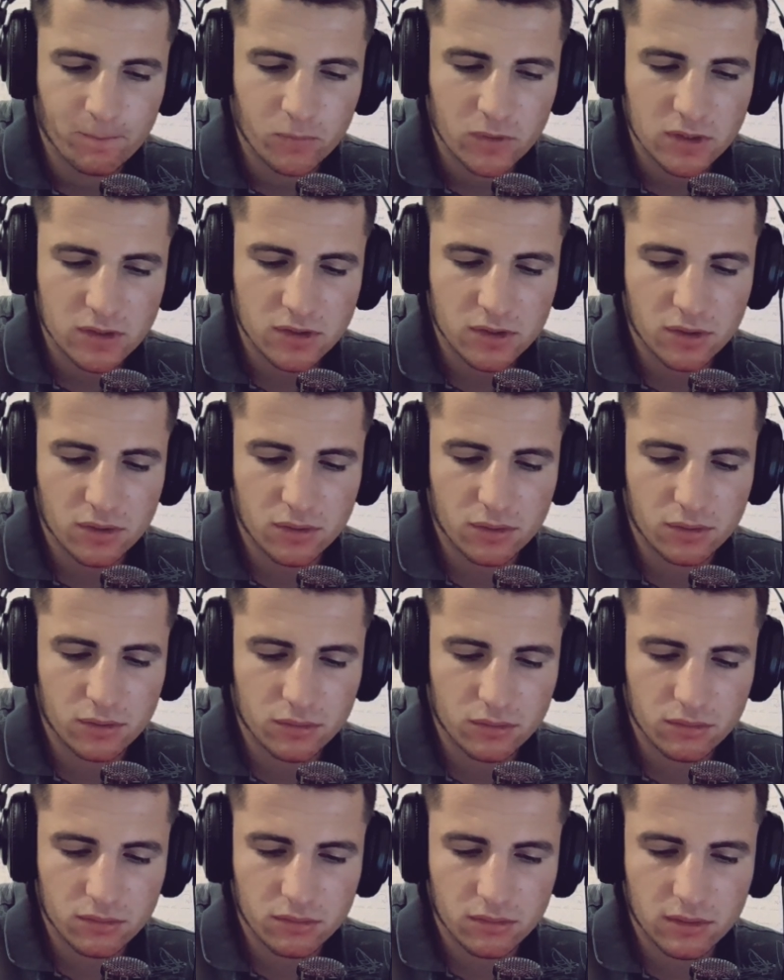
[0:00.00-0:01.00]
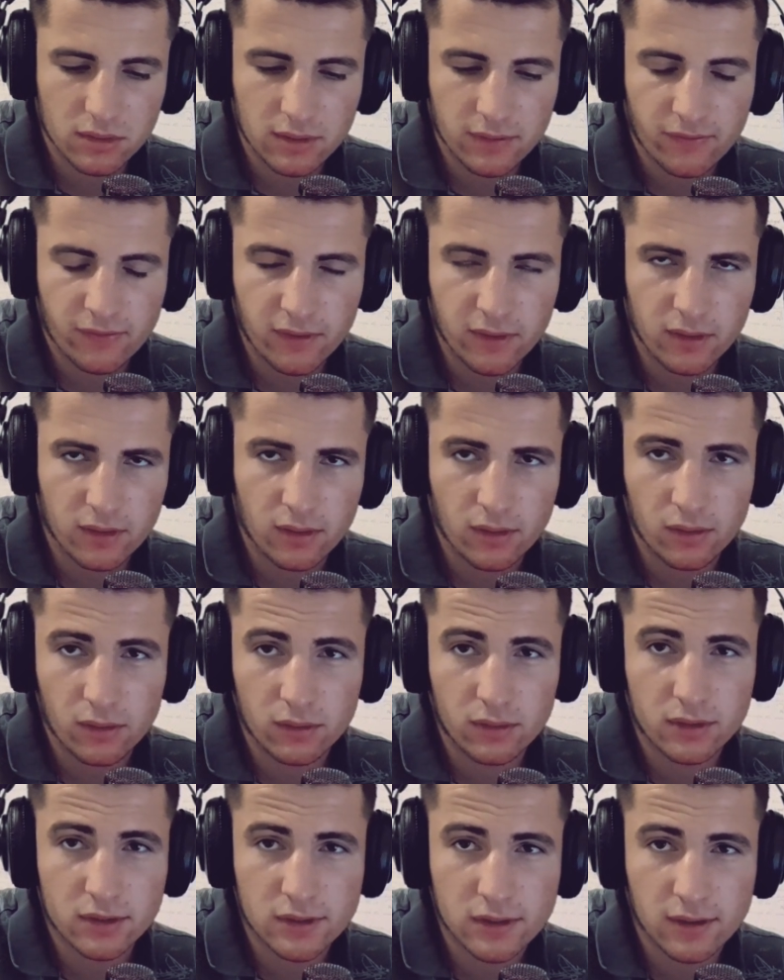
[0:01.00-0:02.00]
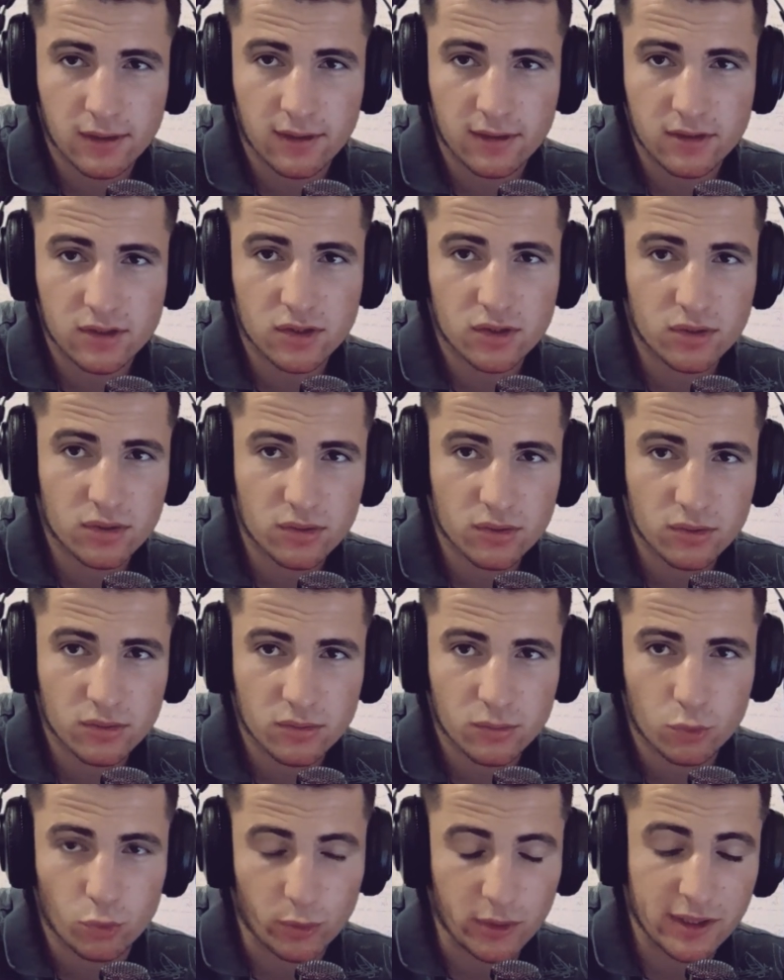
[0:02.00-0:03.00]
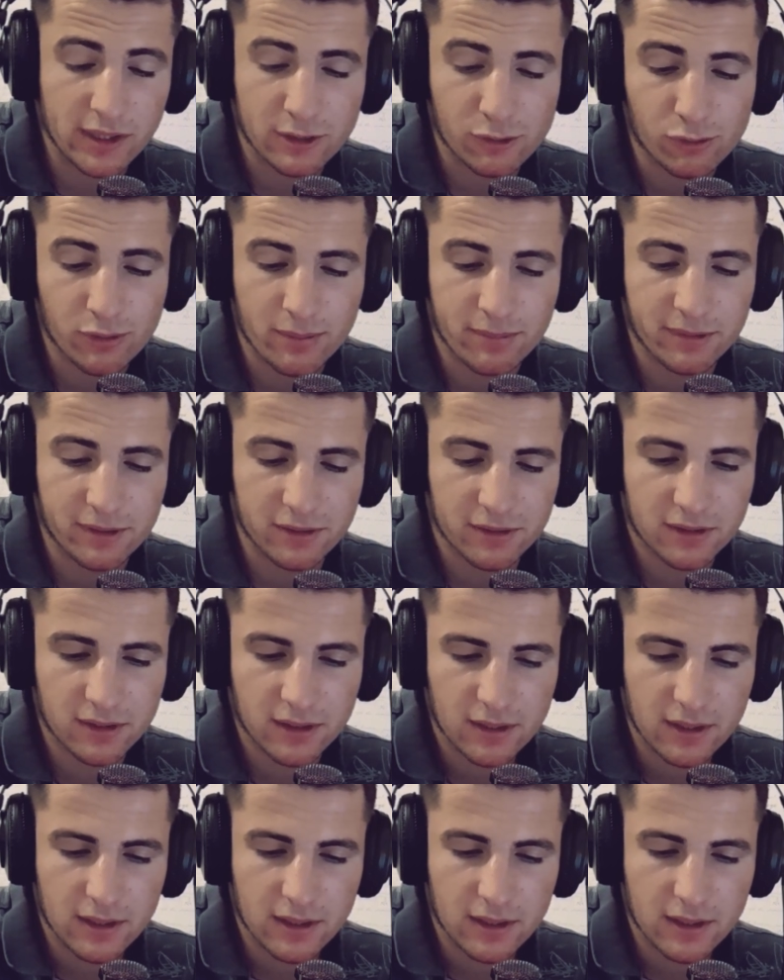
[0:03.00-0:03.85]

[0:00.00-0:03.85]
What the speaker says: So fill all the slots with equipment.